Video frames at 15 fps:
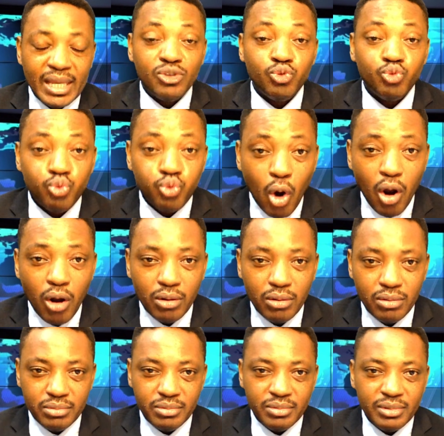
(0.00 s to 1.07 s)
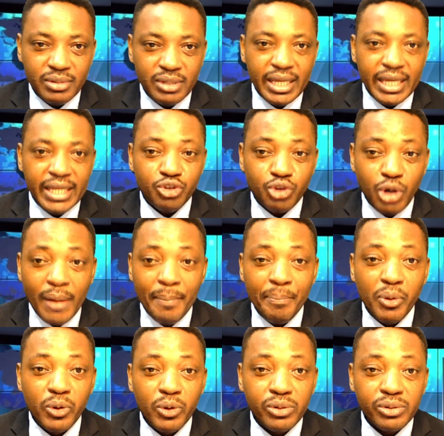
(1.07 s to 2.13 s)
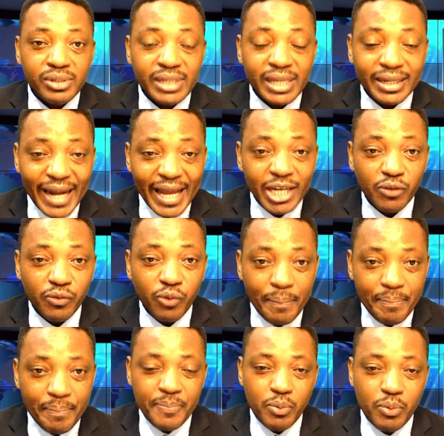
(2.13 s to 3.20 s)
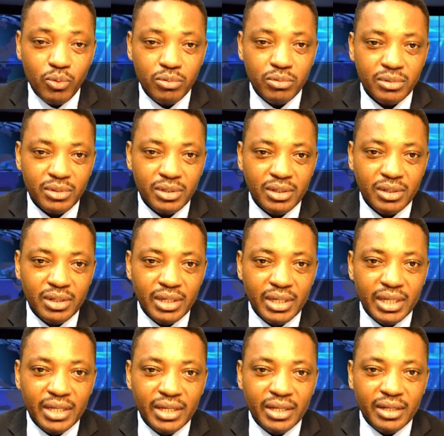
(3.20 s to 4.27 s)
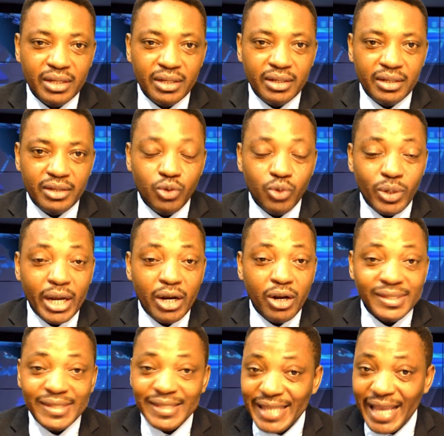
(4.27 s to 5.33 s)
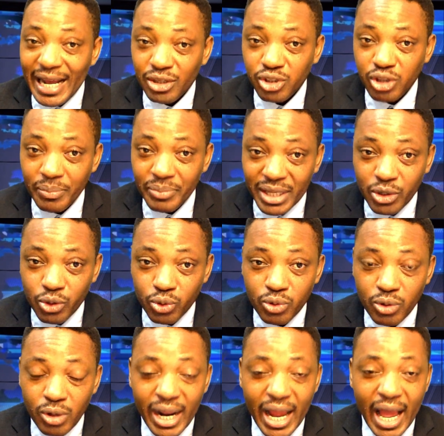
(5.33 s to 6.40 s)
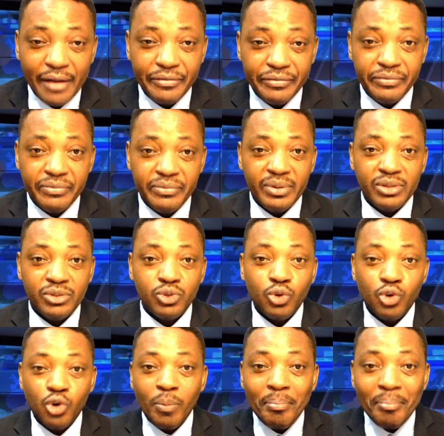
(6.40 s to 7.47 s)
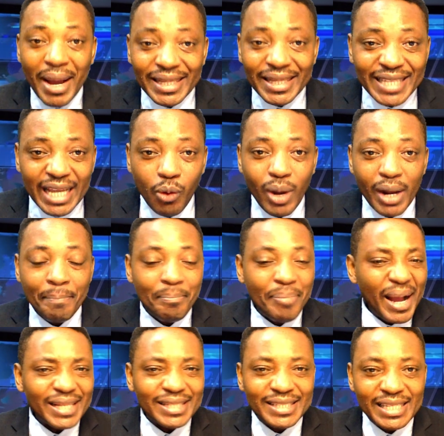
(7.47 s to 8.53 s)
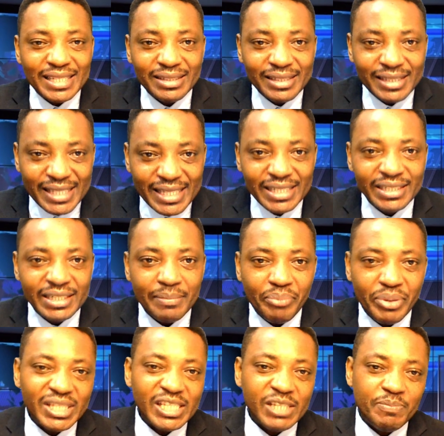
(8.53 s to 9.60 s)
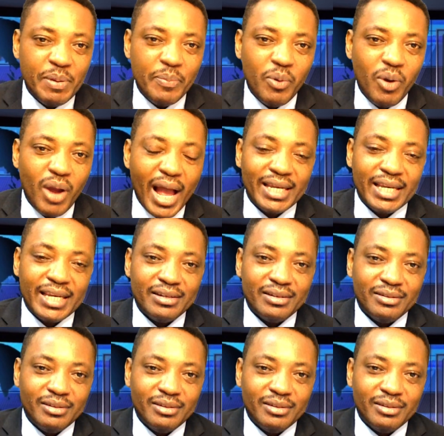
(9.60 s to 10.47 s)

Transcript: It's wrong. It tramples the right of our people. You cannot sell something you do not have. So no matter what back deal the British people have,